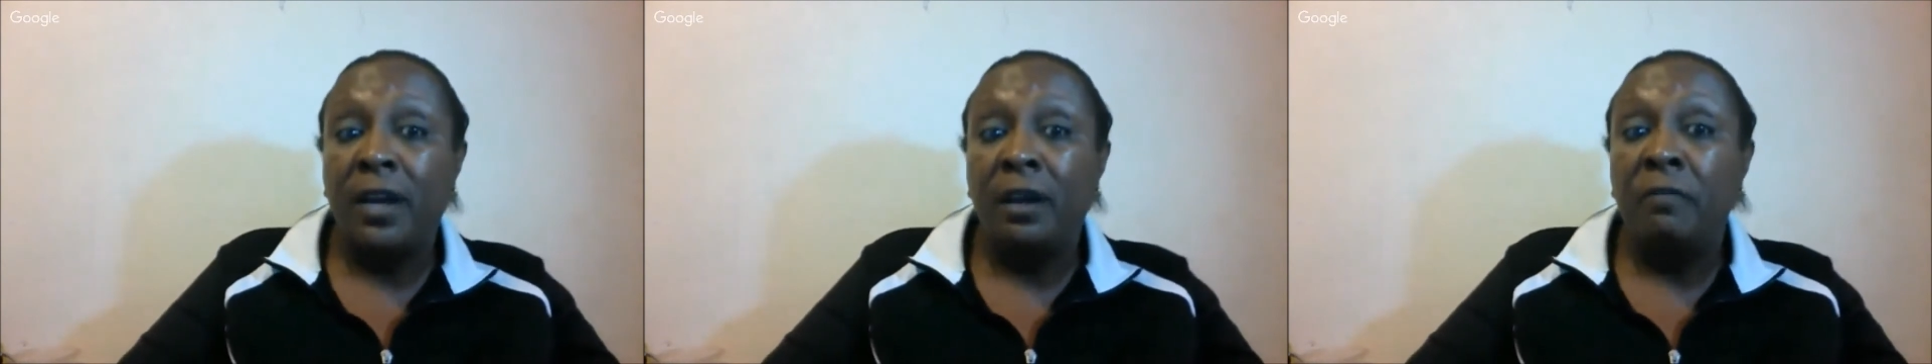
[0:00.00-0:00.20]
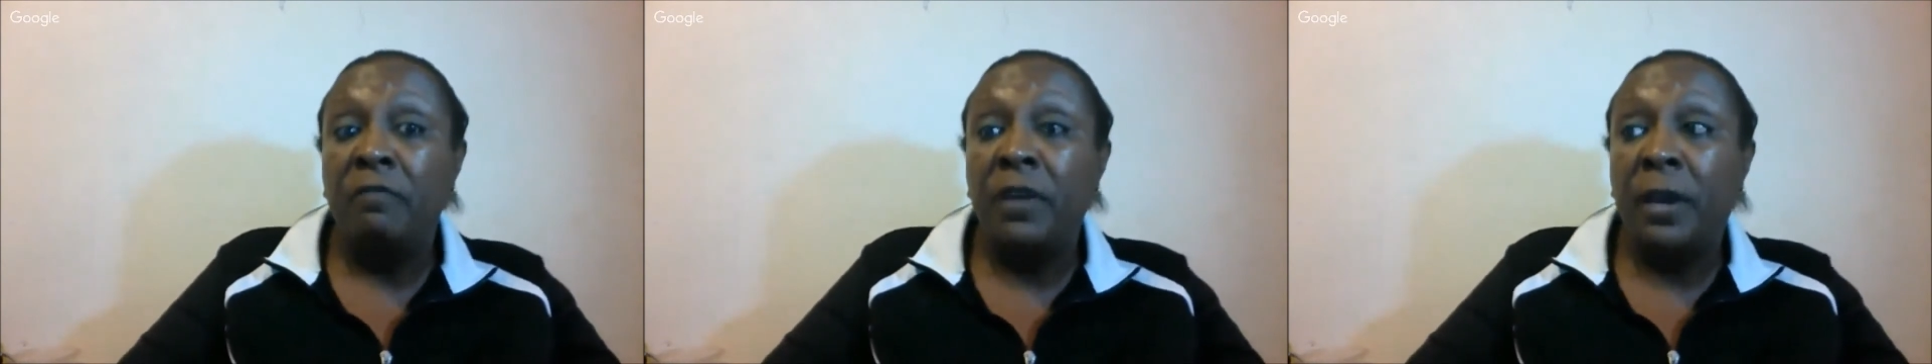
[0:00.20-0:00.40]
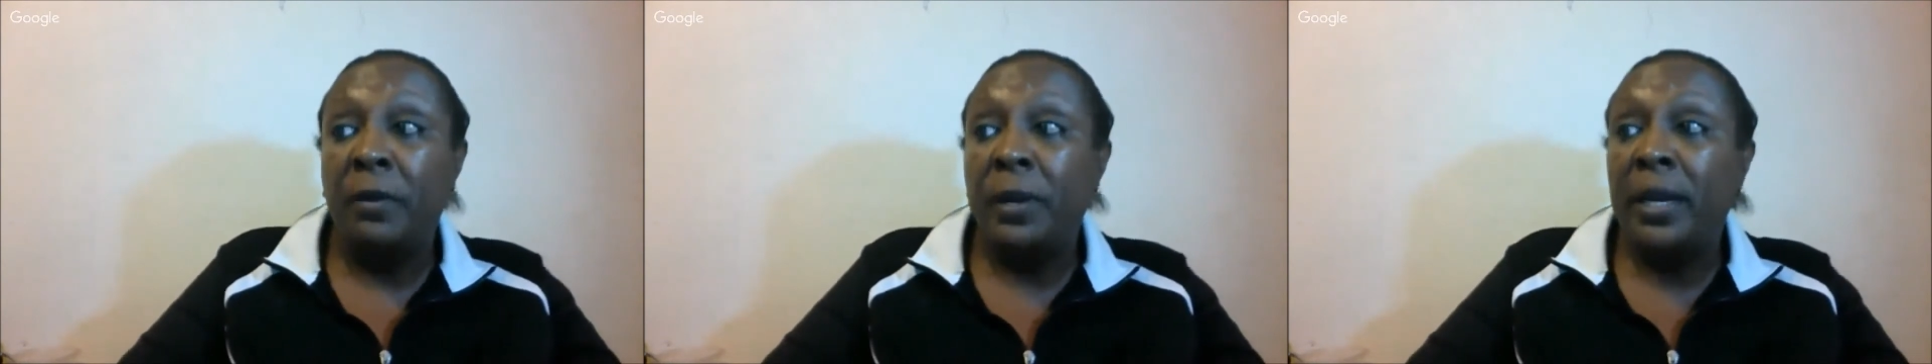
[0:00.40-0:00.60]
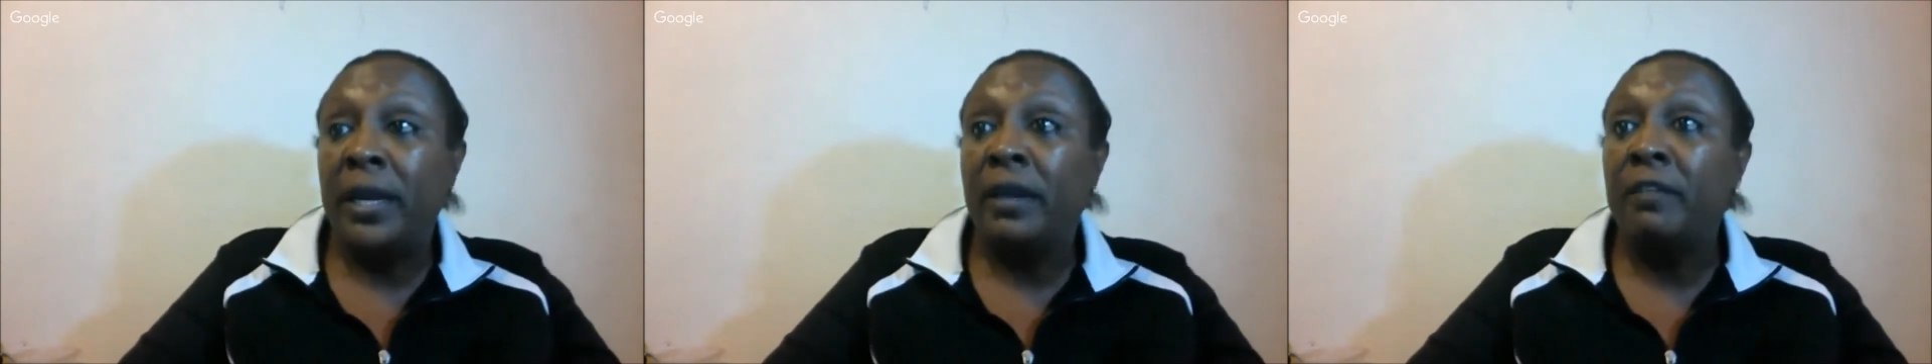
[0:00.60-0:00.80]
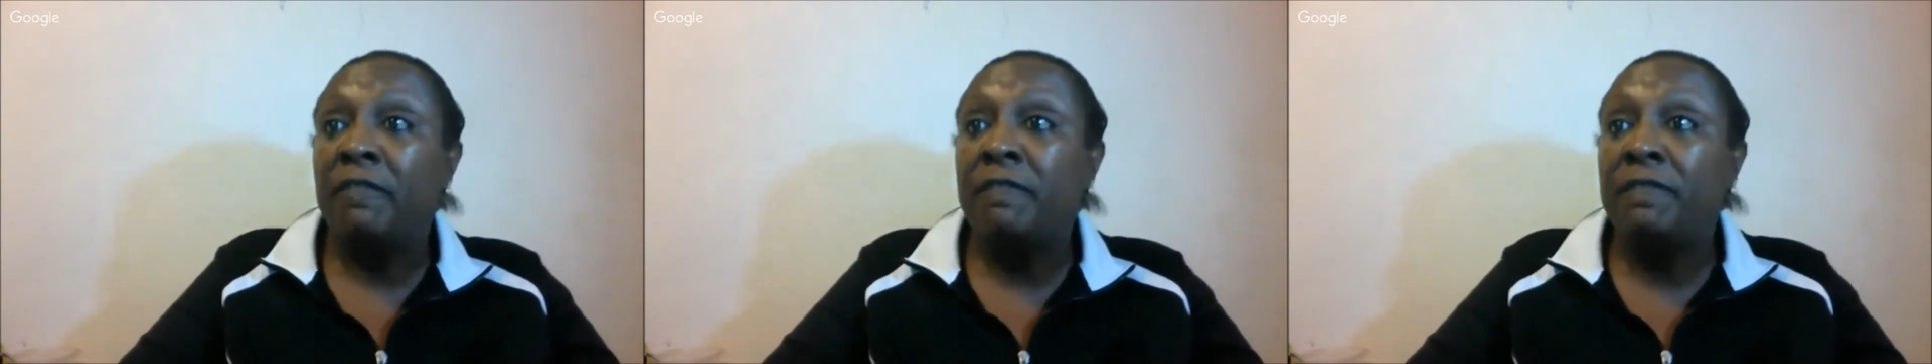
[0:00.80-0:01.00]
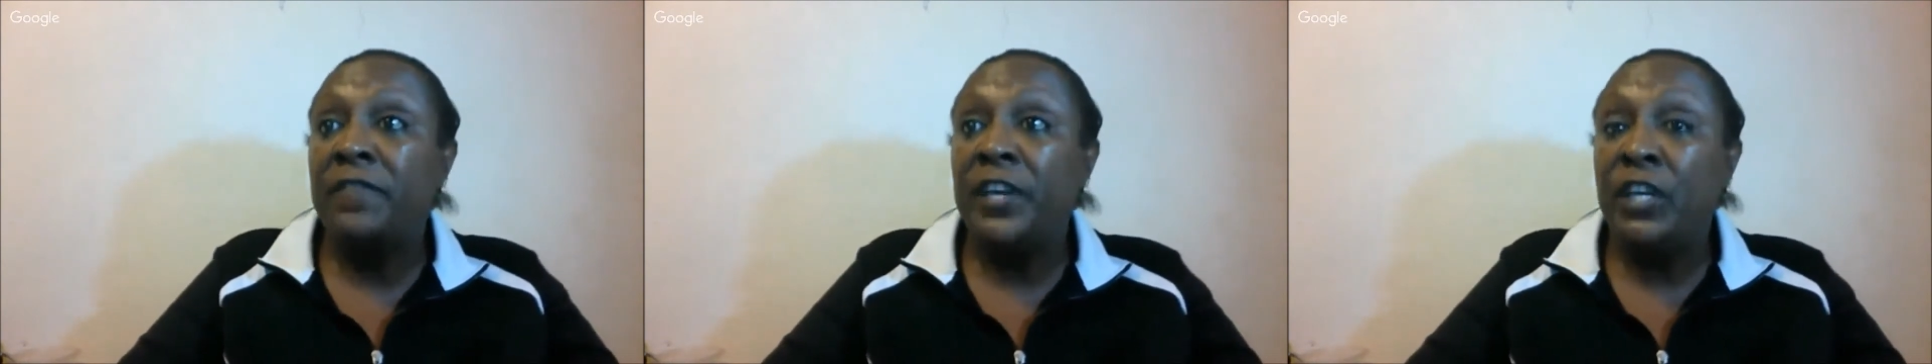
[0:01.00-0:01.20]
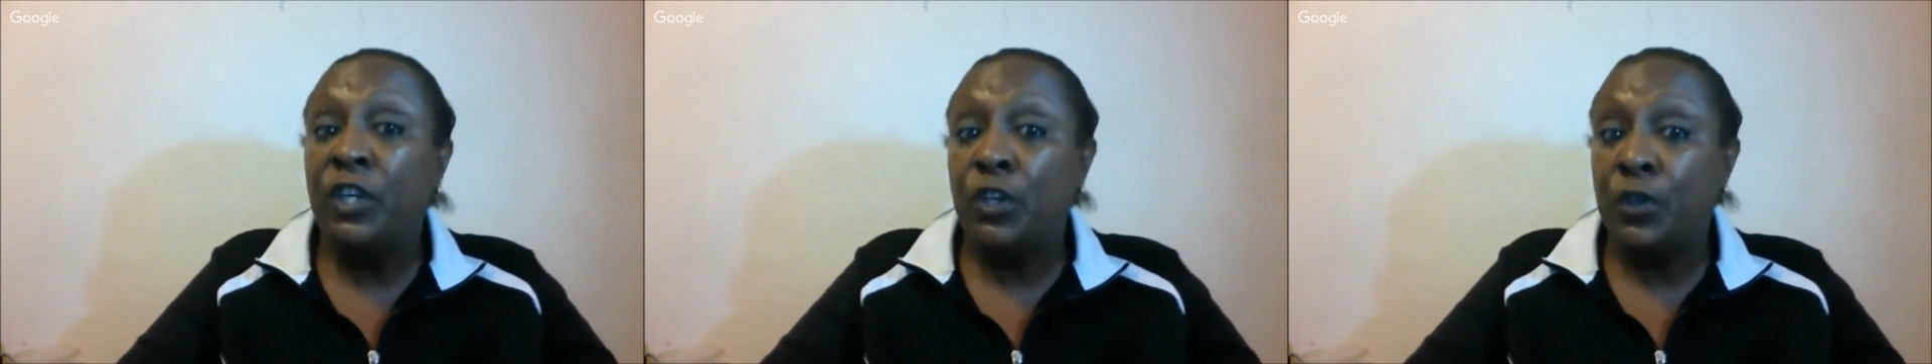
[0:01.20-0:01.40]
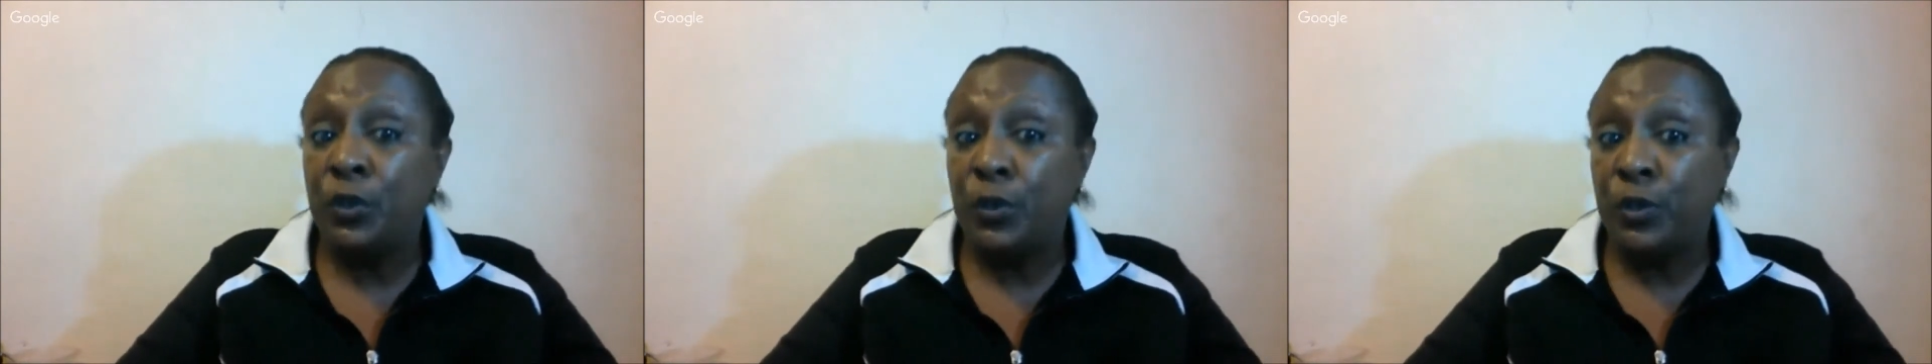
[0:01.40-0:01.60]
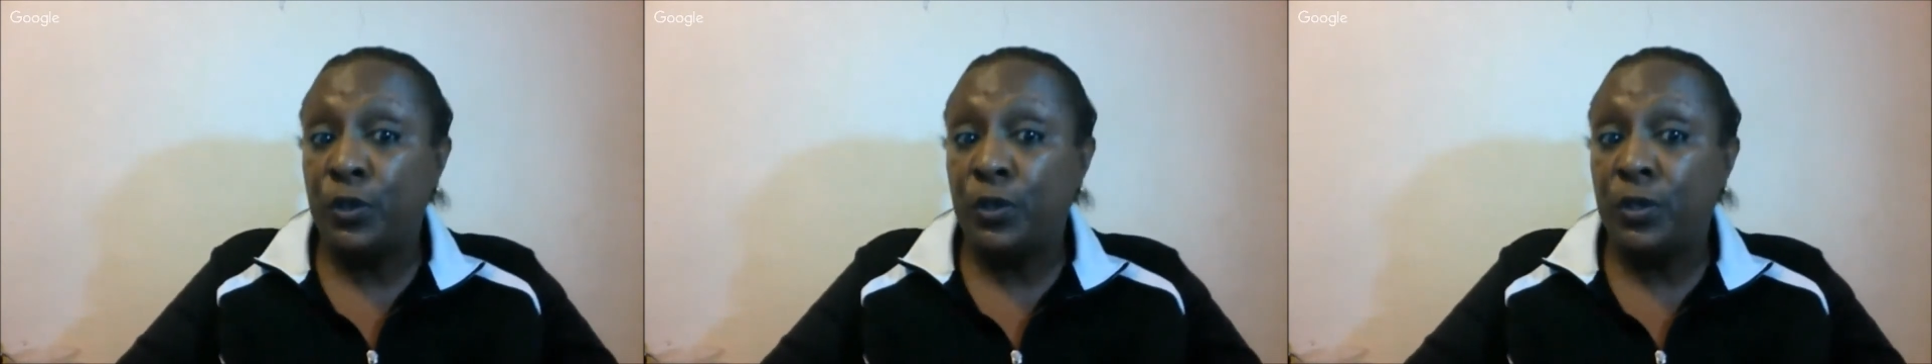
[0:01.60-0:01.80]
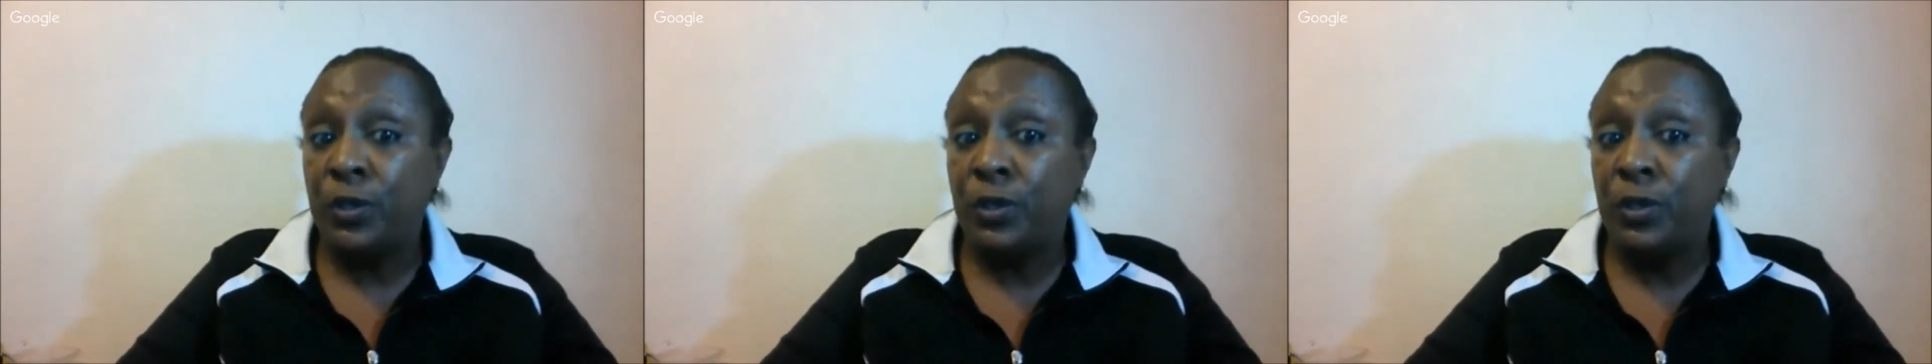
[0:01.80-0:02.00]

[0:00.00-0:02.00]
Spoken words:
varying features.